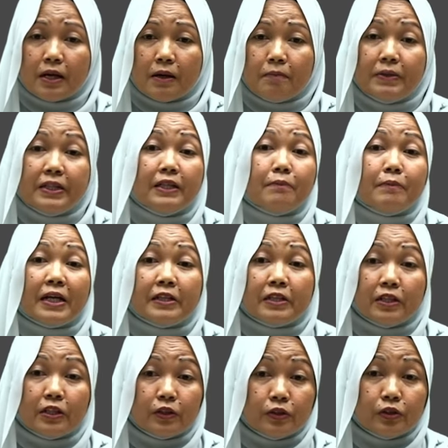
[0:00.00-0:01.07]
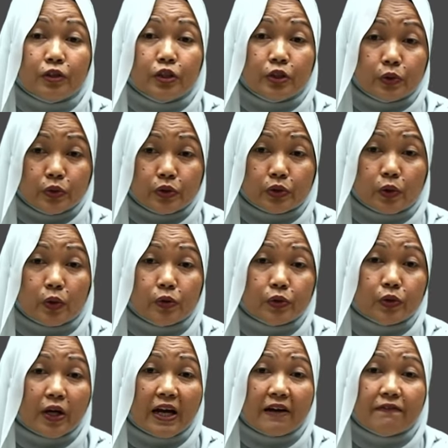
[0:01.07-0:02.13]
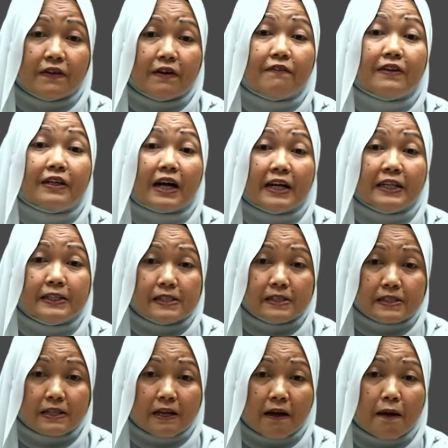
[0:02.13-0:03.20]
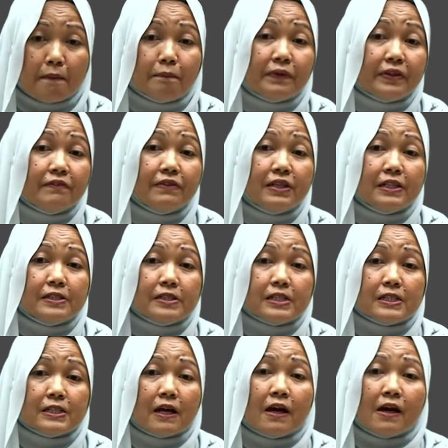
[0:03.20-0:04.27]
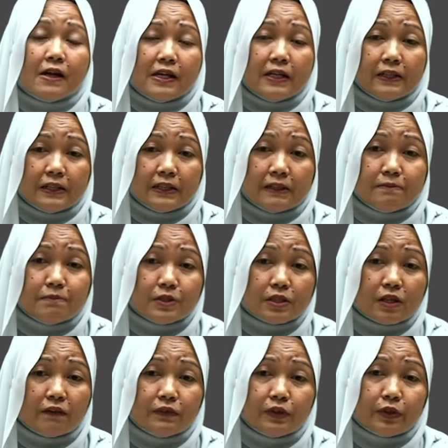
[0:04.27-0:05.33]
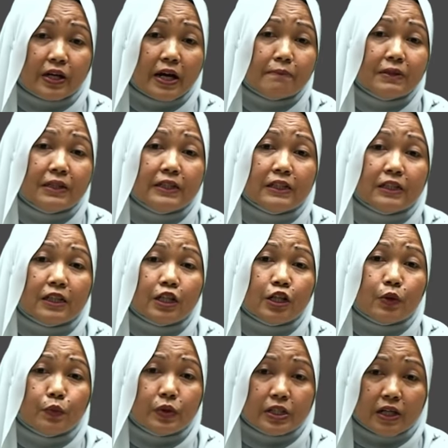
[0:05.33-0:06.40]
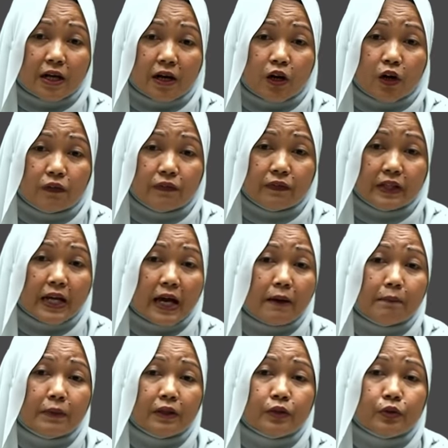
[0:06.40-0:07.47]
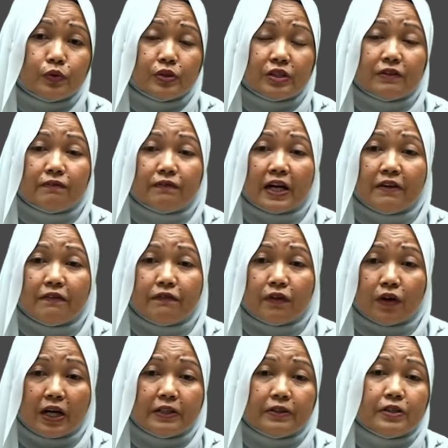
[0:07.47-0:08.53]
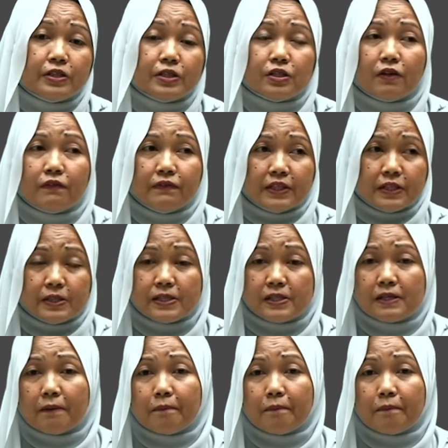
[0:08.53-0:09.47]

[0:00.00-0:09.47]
Building material used also have varieties and privilege in terms of durability which are often able to survive for hundreds of years.